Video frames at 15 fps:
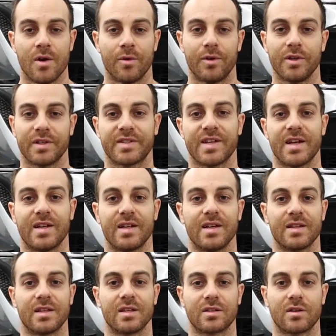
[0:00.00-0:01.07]
Really excited to
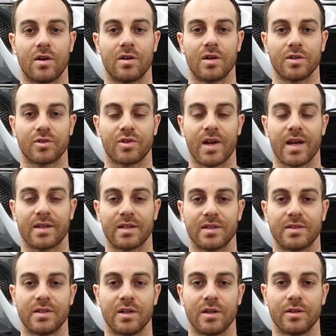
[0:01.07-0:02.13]
get this car on track
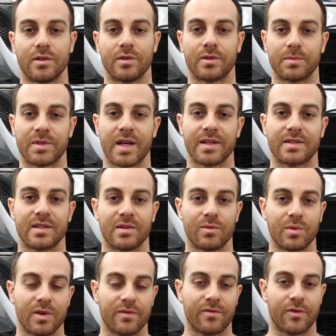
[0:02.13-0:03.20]
this year and do some
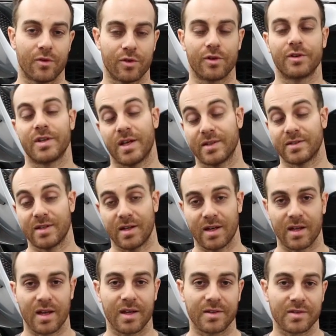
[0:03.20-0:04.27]
testing, with, further testing
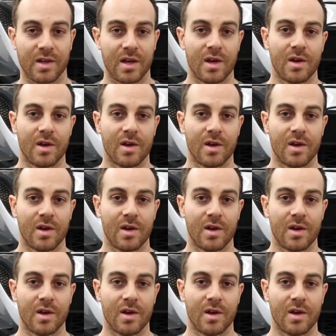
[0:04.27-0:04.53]
I guess,